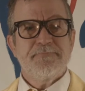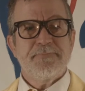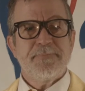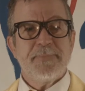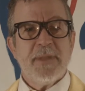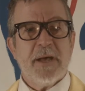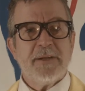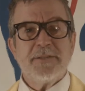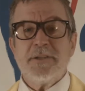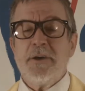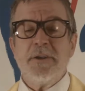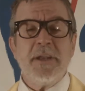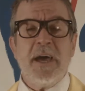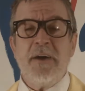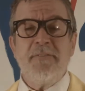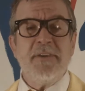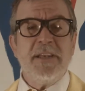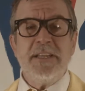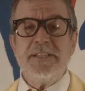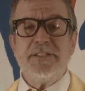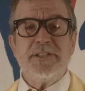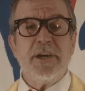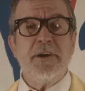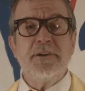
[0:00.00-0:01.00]
I don't have
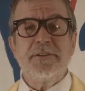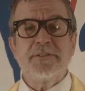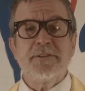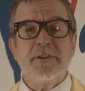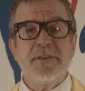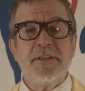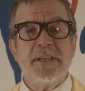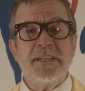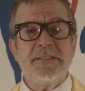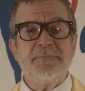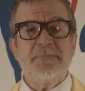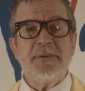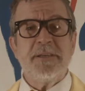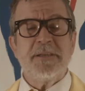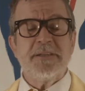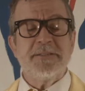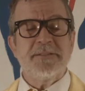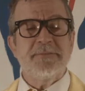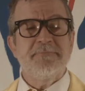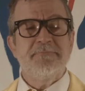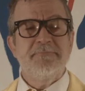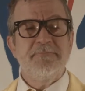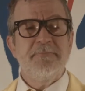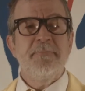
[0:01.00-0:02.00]
any jokes on this
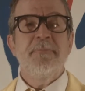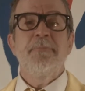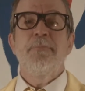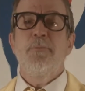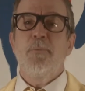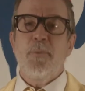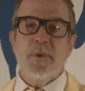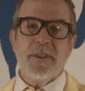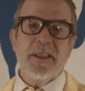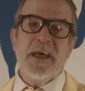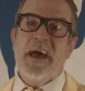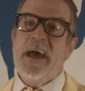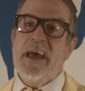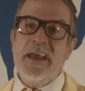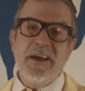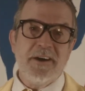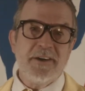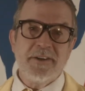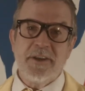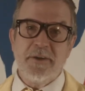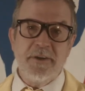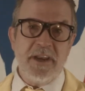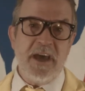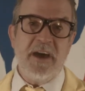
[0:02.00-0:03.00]
because, well, A,
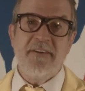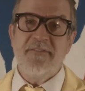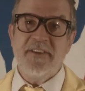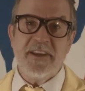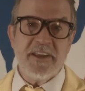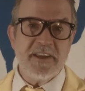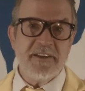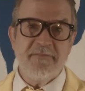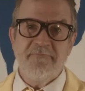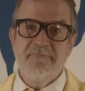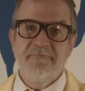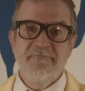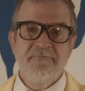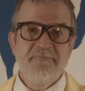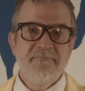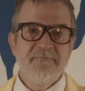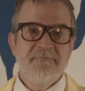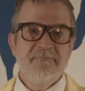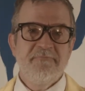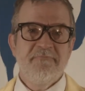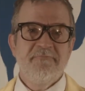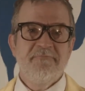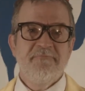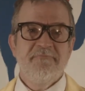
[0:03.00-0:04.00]
I don't have any.
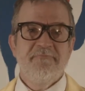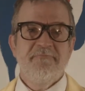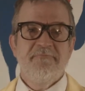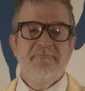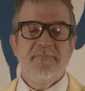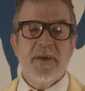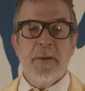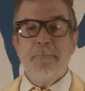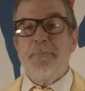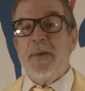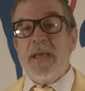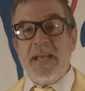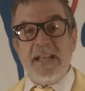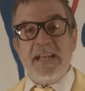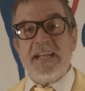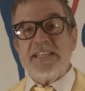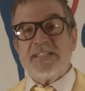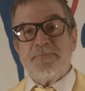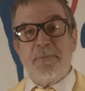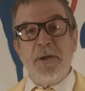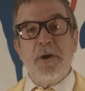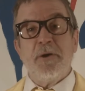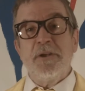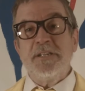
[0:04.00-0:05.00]
And B,
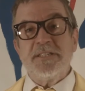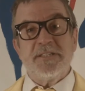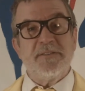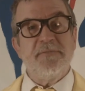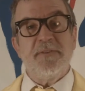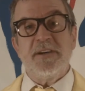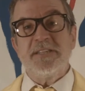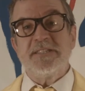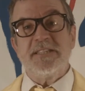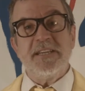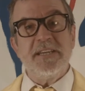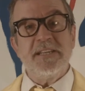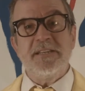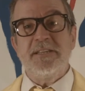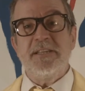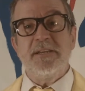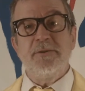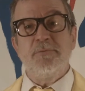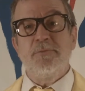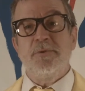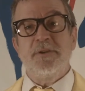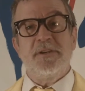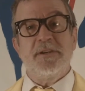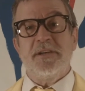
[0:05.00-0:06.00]
let's be honest, if I did,
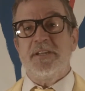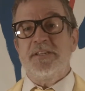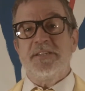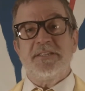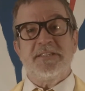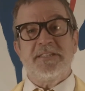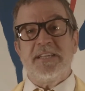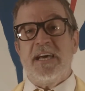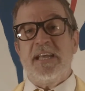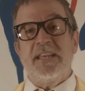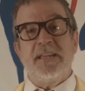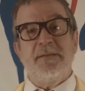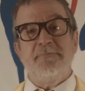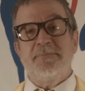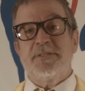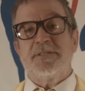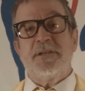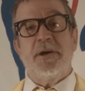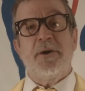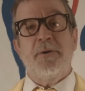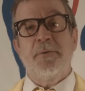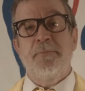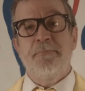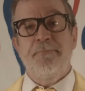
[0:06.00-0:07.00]
you wouldn't understand them,
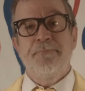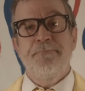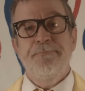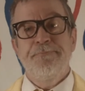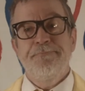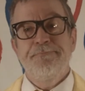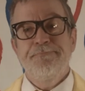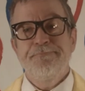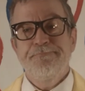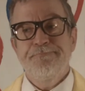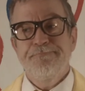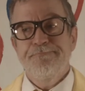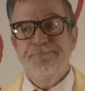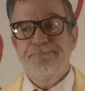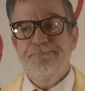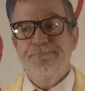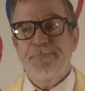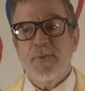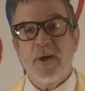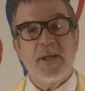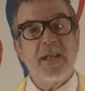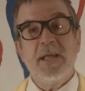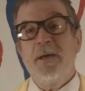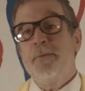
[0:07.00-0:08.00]
so
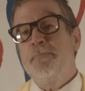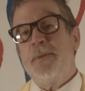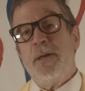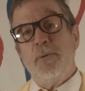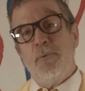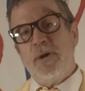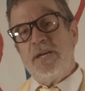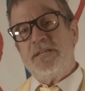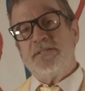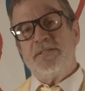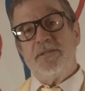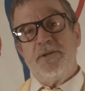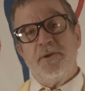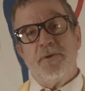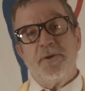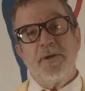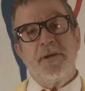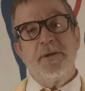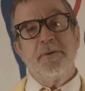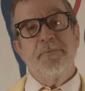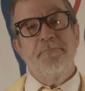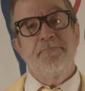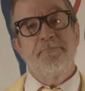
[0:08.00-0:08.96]
I'll let it be wasted on you.